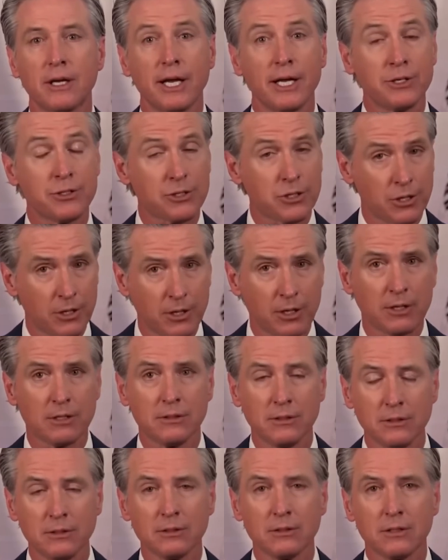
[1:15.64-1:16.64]
In
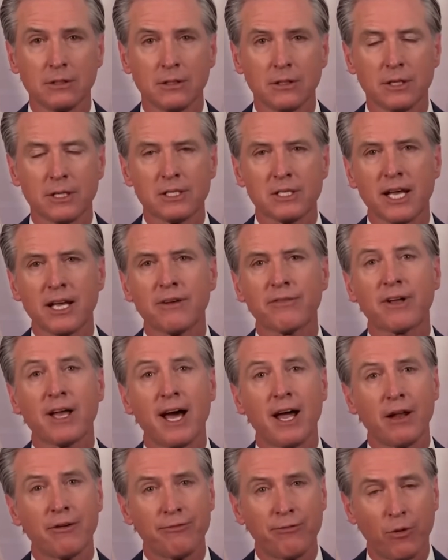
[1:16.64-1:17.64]
turn, the state of
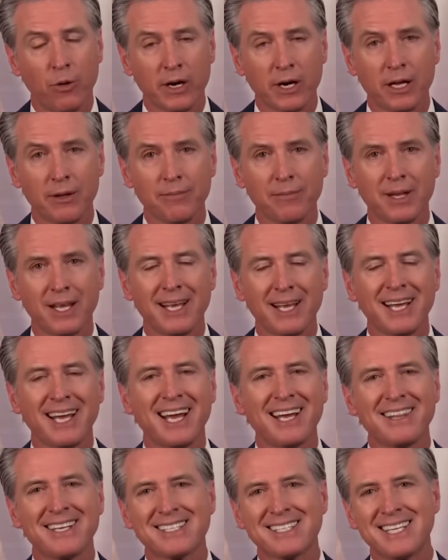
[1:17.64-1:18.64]
California
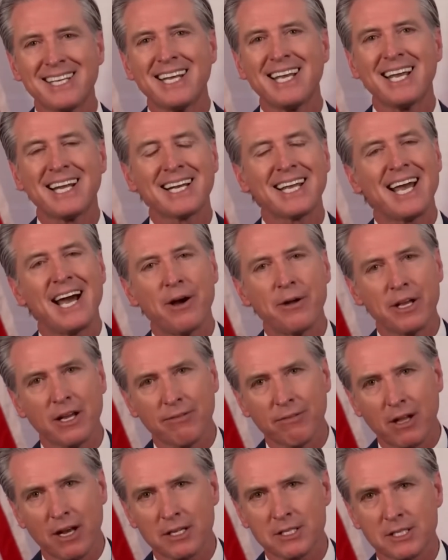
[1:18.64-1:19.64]
and the city and county
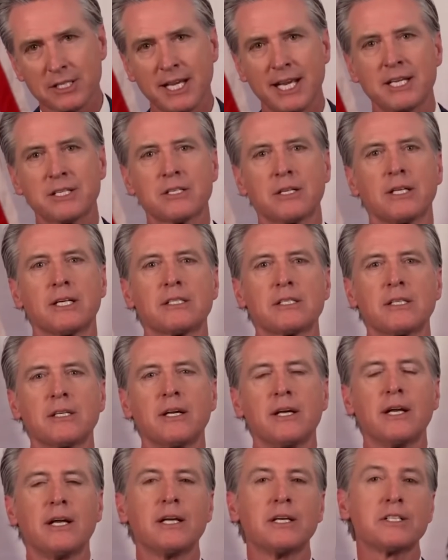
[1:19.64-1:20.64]
of Los Angeles
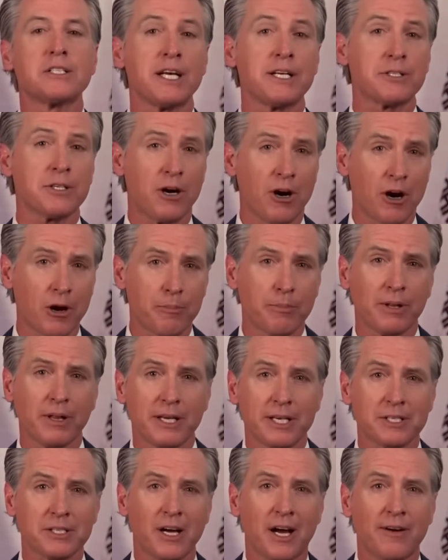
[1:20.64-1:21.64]
sent our
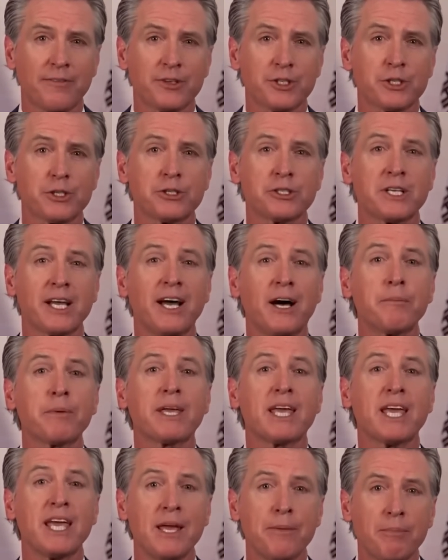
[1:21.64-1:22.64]
police officers to
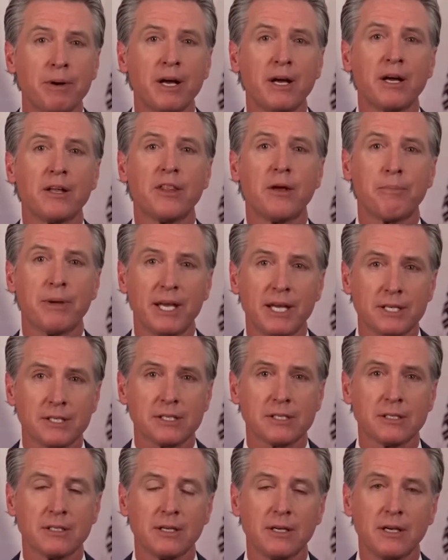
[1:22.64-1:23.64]
help keep the
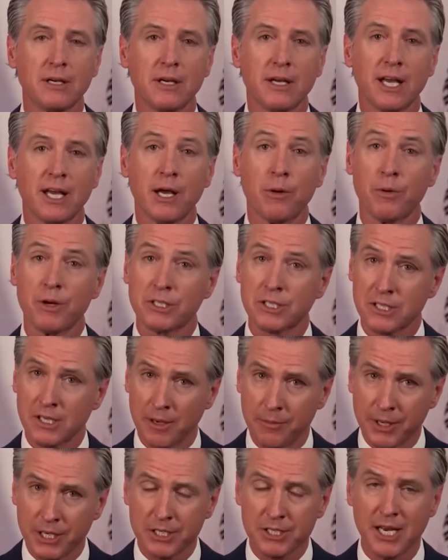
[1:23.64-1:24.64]
peace. And with
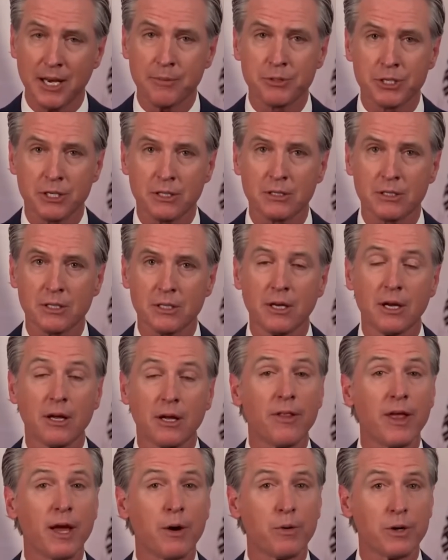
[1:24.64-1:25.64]
some exceptions,
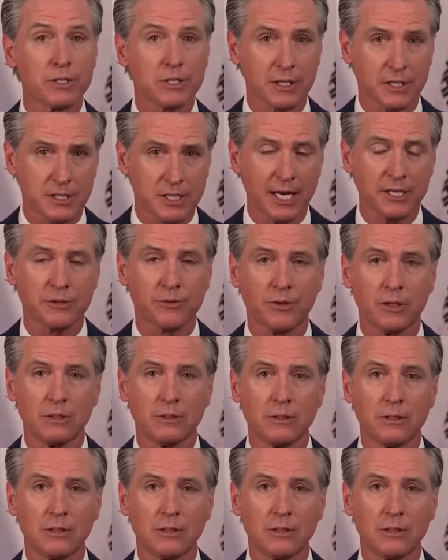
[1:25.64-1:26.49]
they were successful.